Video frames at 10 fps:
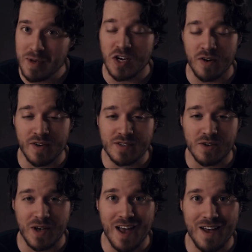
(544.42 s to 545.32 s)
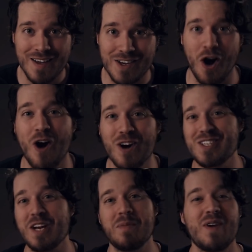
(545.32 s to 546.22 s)
nervous, okay? Your heart's
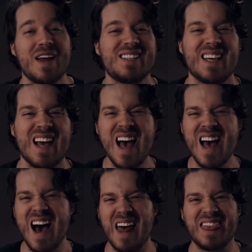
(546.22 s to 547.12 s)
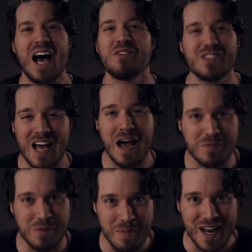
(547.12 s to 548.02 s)
gonna be racing a thousand times
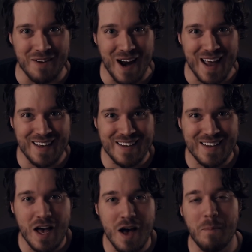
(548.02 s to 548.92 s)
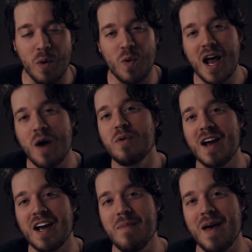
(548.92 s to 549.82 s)
per minute, right? But what I would
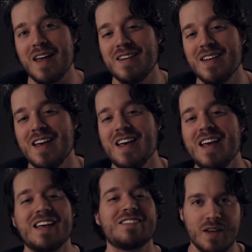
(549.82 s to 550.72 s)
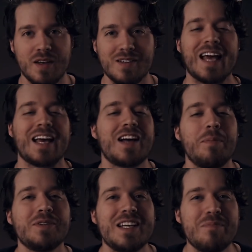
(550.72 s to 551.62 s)
recommend is take a
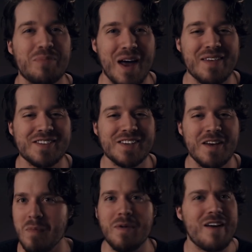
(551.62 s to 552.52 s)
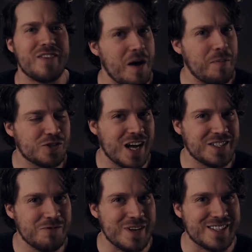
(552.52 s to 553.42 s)
couple deep breaths, maybe have a couple shots
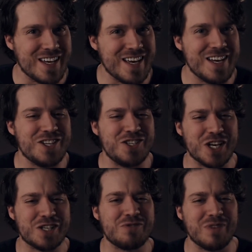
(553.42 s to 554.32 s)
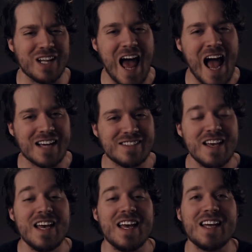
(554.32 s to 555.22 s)
of whiskey, just relax.
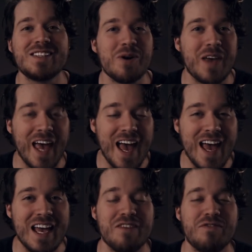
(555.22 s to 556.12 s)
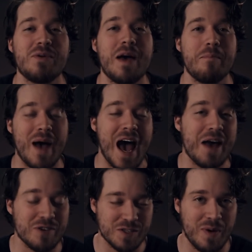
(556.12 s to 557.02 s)
It's okay if you get
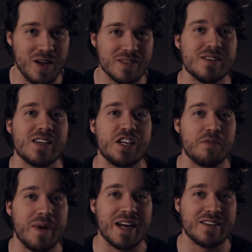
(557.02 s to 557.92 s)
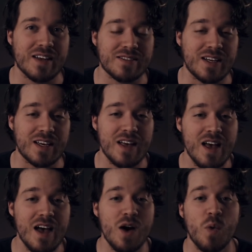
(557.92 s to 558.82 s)
bad responses in your beta testing.
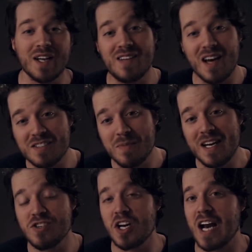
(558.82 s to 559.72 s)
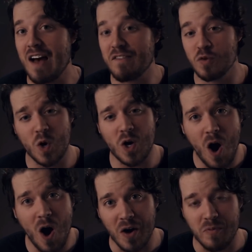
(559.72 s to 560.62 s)
What it does mean is you're gonna have to work
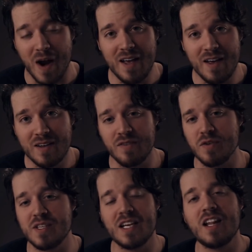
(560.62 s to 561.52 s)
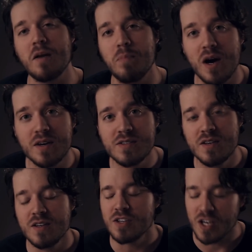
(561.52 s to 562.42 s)
hard, right? If you see a lot of bugs,
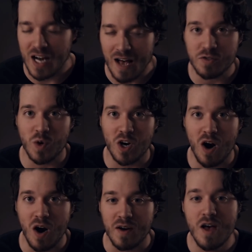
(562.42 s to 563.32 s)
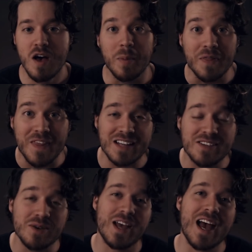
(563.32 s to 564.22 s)
you're gonna have to work hard, but
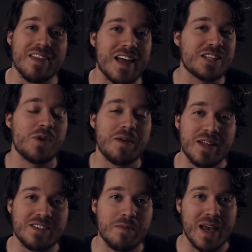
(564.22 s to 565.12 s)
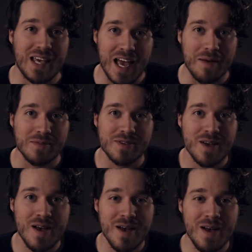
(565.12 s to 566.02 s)
that's okay. That's what it means to make games.
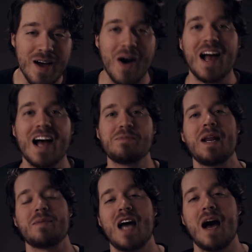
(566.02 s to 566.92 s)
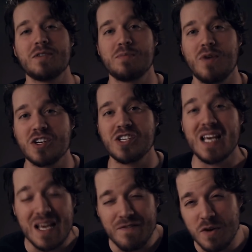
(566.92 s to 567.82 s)
All right, guys, my name is Thomas Brush.
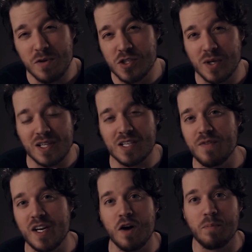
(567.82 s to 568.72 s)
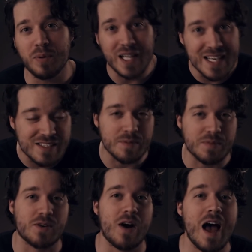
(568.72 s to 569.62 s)
If you enjoyed this video, please
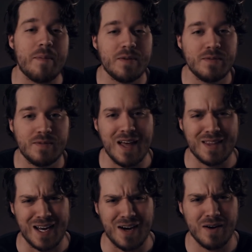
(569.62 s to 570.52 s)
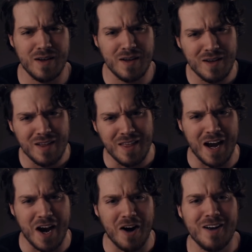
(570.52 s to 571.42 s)
subscribe. Not there,
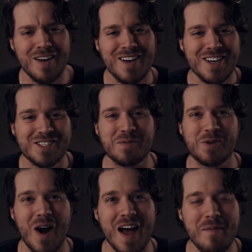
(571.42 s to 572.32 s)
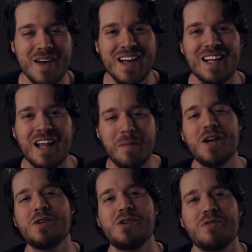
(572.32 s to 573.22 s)
there. Subscribe, let me
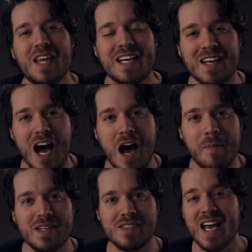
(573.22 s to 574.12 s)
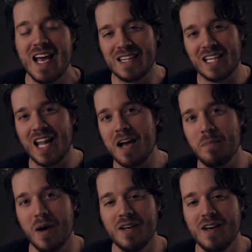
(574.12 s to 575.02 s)
know what you think in the comments, hit the like
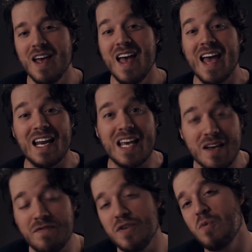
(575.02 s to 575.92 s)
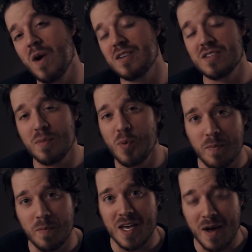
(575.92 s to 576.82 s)
button, and if you want to support
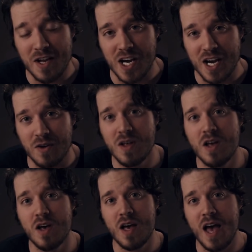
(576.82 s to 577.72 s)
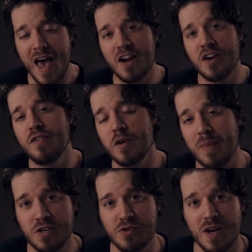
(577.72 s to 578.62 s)
me and my channel, head on over to
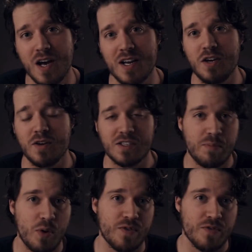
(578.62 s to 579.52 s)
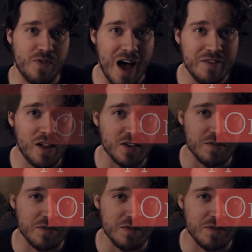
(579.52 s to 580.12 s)
Patreon and you can support for five dollars a